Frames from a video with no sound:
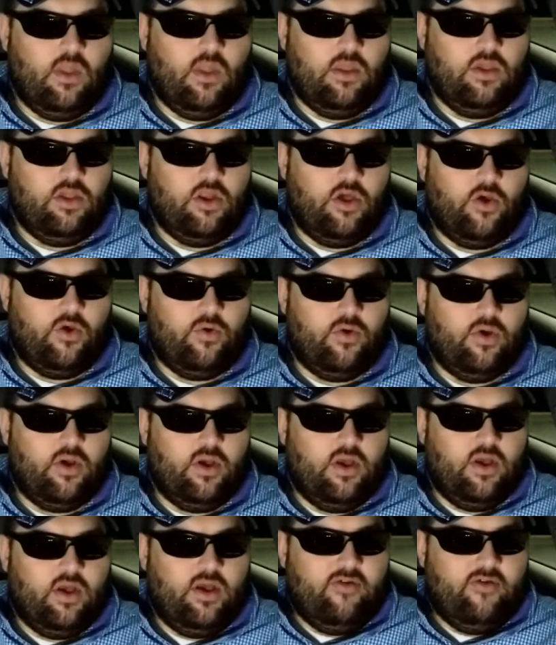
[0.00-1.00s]
you know,
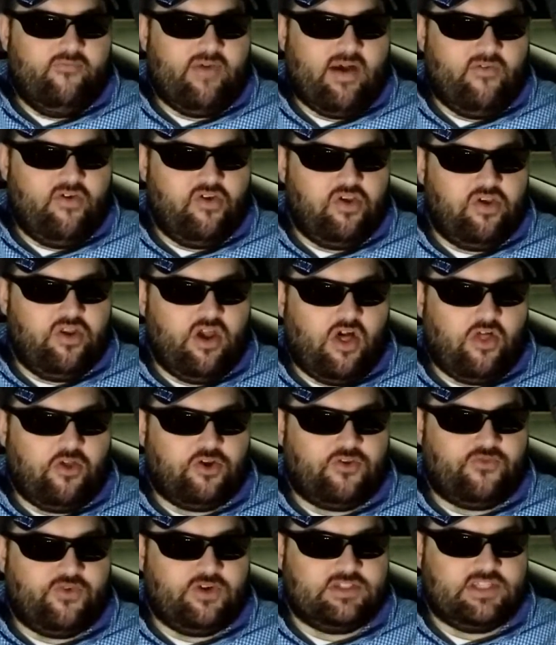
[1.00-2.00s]
five hundred
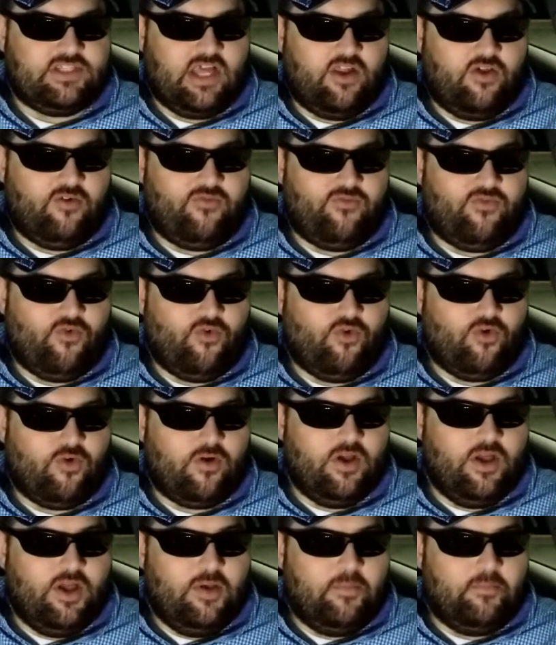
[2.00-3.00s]
dollars for a Stylo
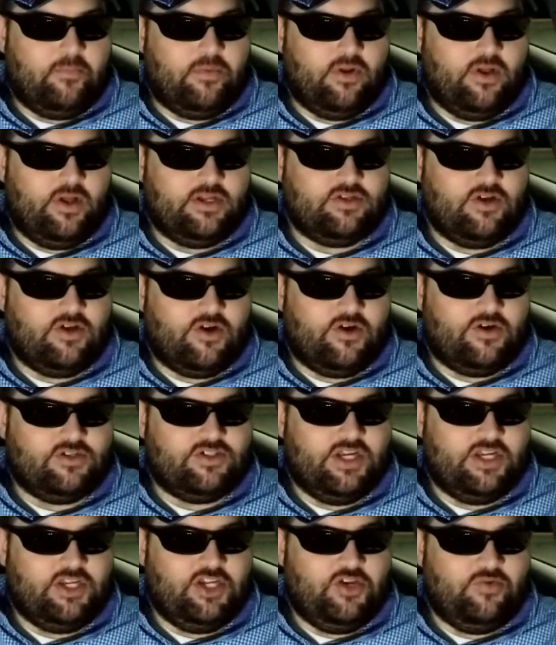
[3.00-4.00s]
4 plus
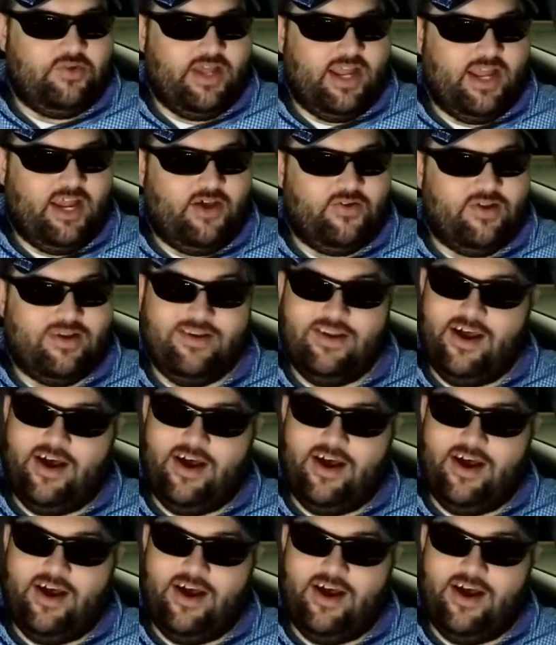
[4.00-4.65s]
RJU down.